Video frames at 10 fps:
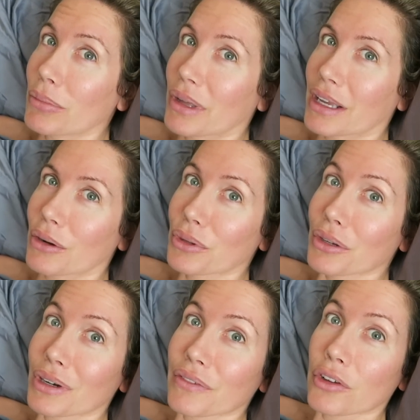up, like I
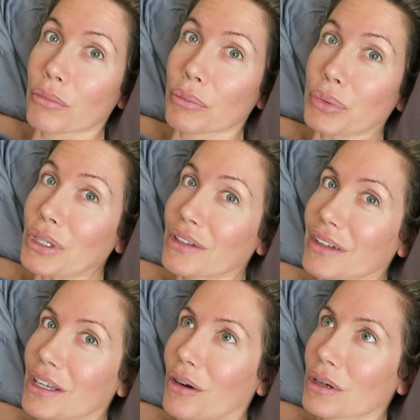really want to film a beauty
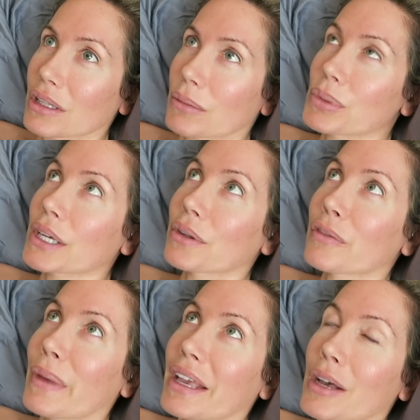video. I want to like play
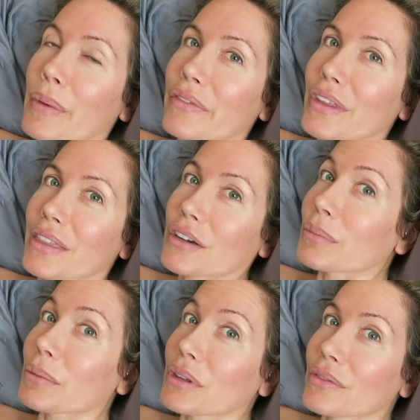with makeup. I feel like that would
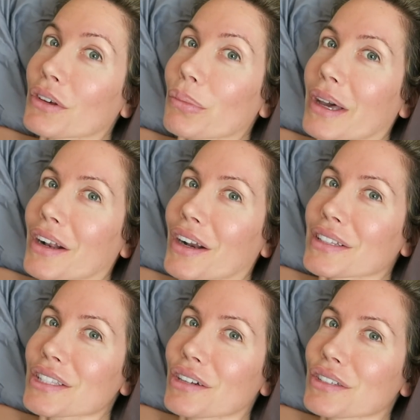make me feel better.
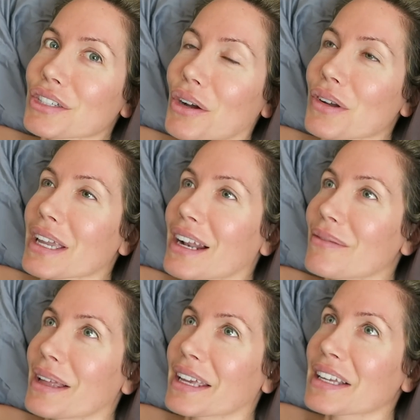And so I was joking,
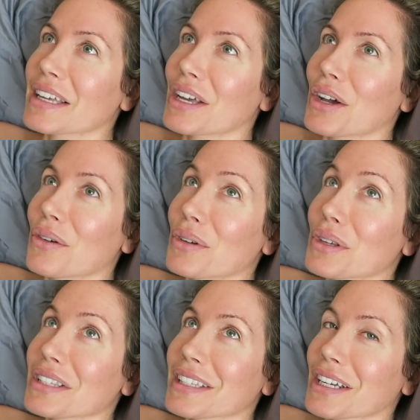I'm like, what do you
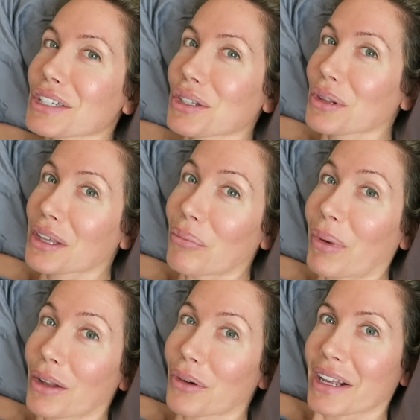guys think, I should do like a
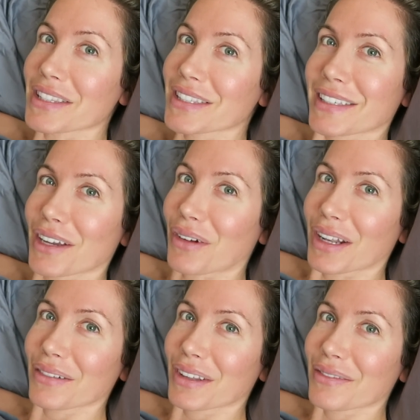bed rest, get
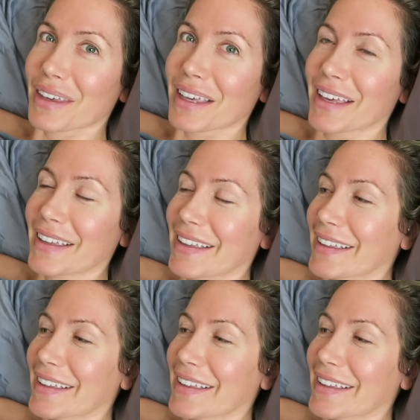ready with me?